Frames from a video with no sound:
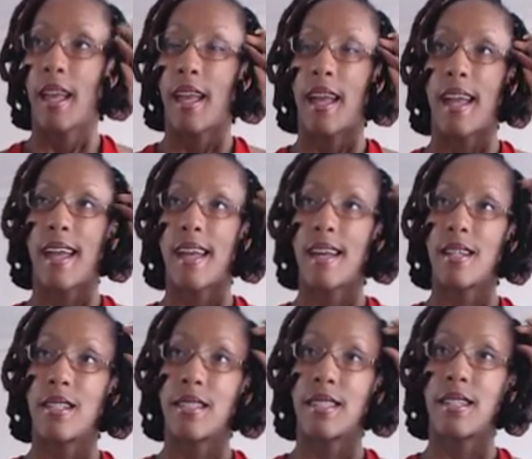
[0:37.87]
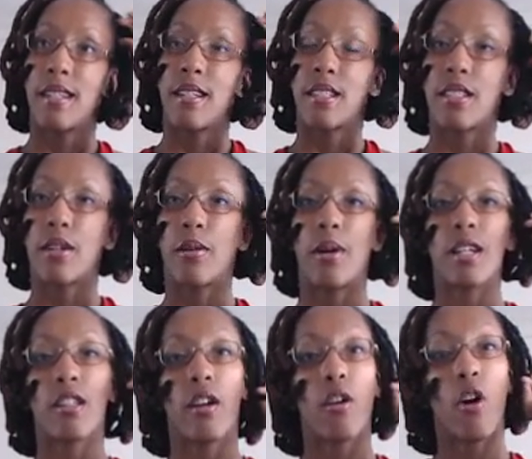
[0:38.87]
And so I
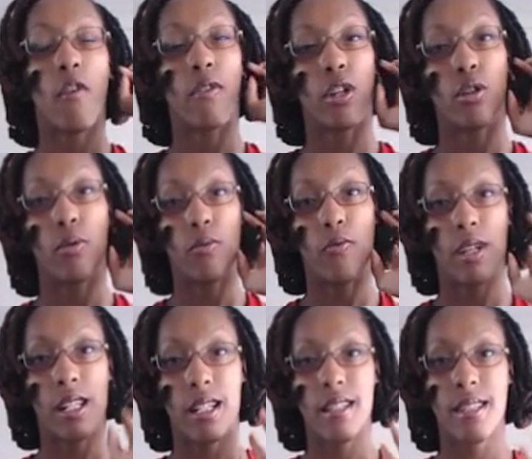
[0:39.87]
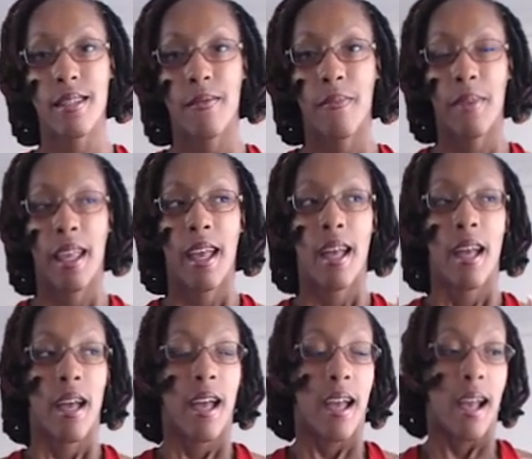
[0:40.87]
started off in group fitness.
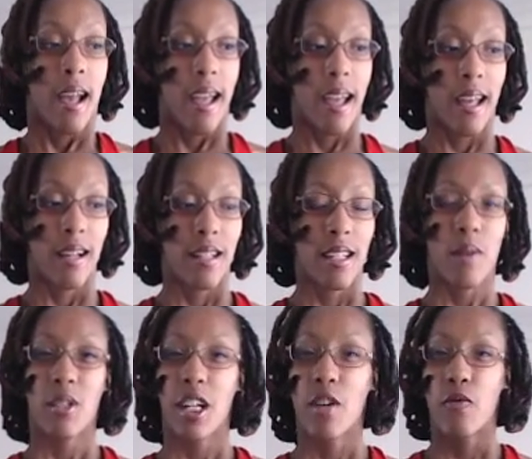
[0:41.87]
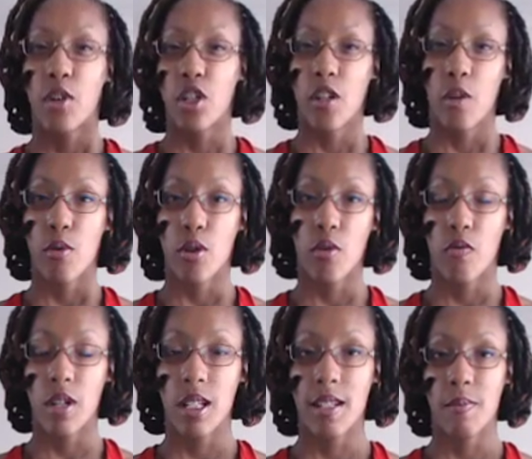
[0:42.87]
And I was kind of frustrated with group
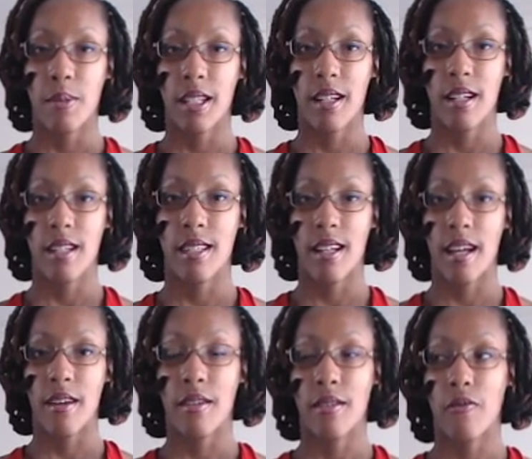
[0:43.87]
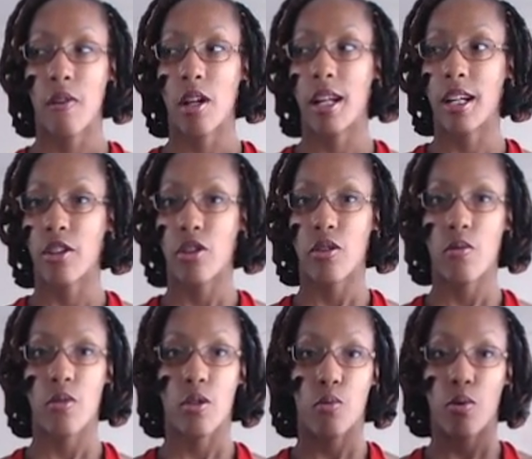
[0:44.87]
fitness because I felt like there
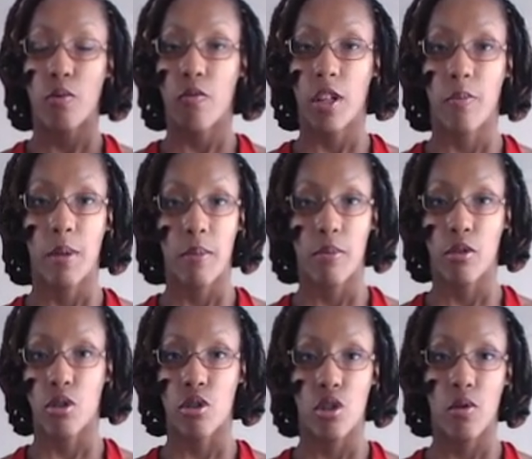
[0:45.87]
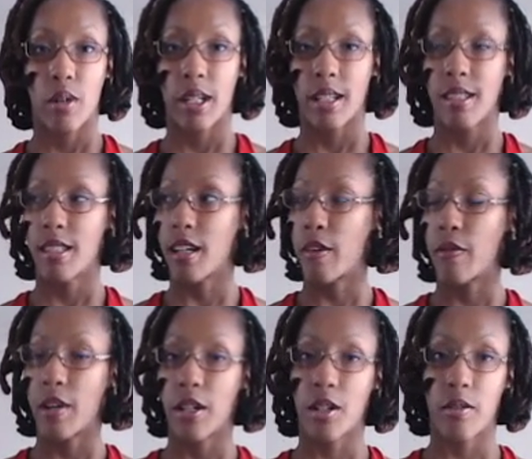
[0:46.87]
was a room full of people just doing stuff
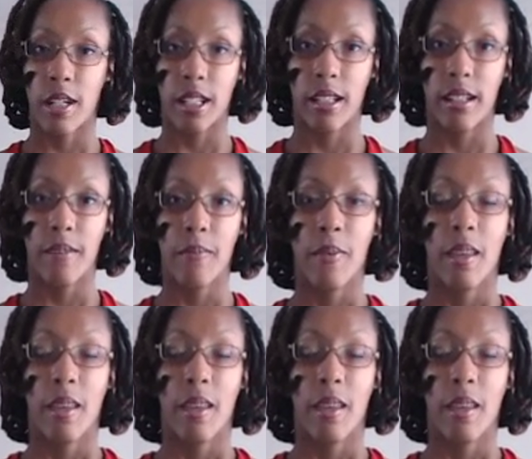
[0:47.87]
incorrectly.